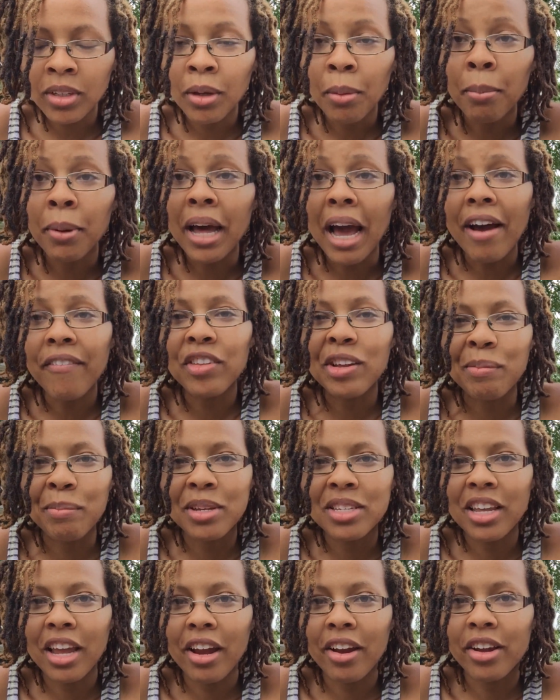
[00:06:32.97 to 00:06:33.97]
But after a
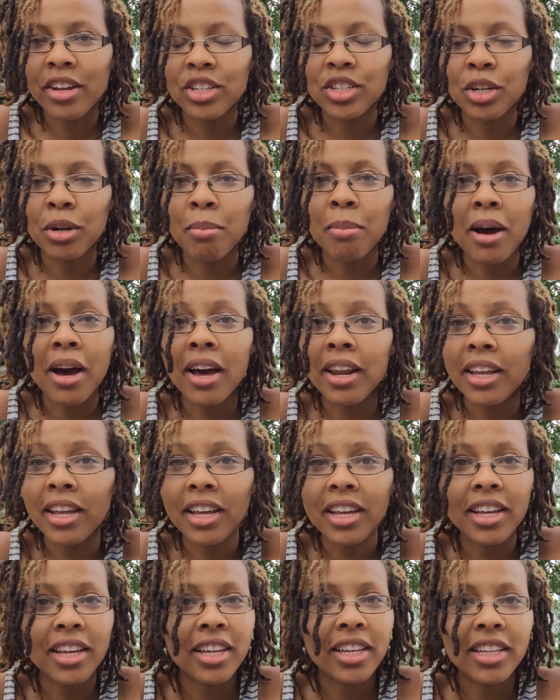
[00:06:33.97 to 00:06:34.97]
miscarriage, your
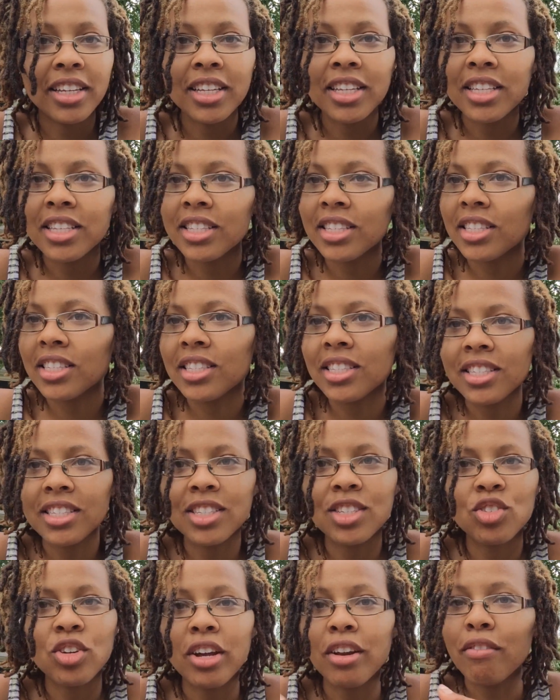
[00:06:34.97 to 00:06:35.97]
body
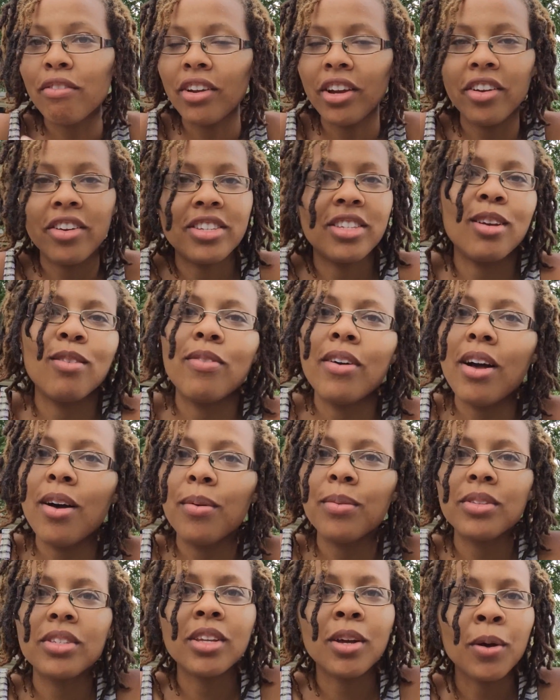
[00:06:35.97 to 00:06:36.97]
is trying to figure itself
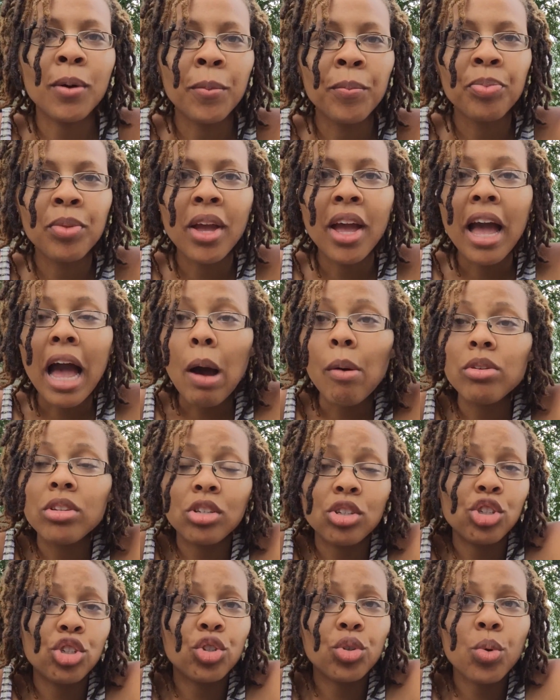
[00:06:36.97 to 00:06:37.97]
out. So I
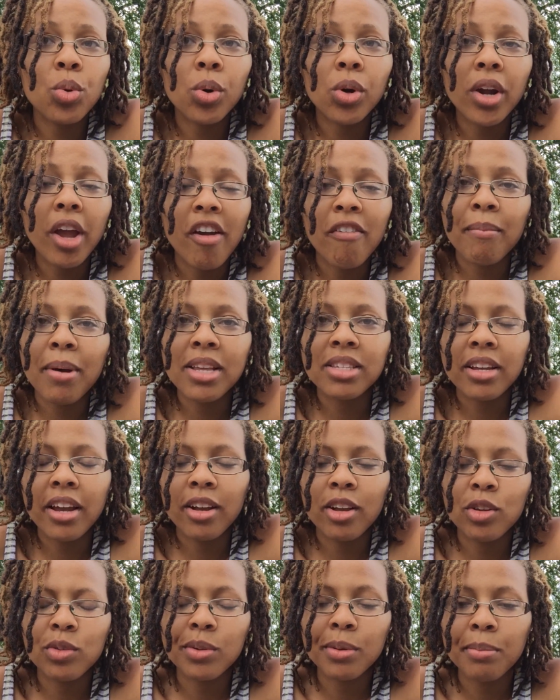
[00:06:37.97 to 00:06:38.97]
wasn't sure if my
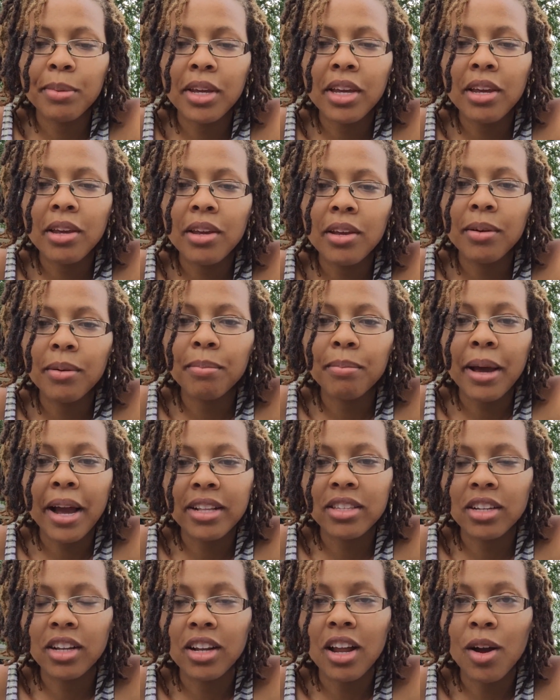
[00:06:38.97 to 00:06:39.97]
cycles would be
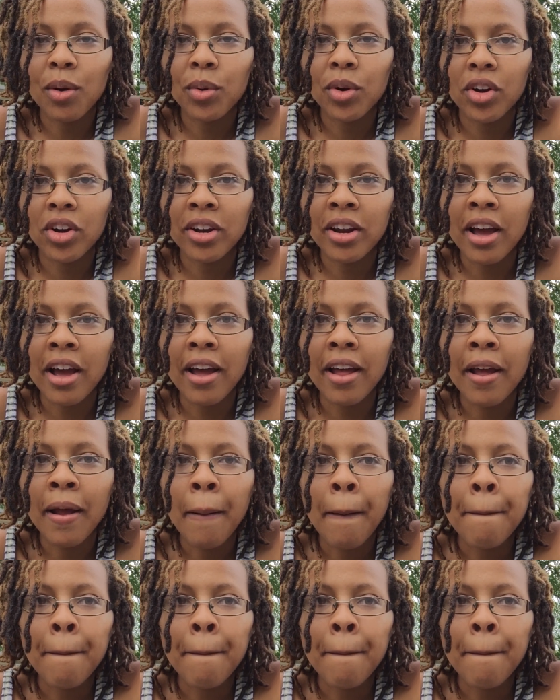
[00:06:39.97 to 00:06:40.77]
back to clockwork or not.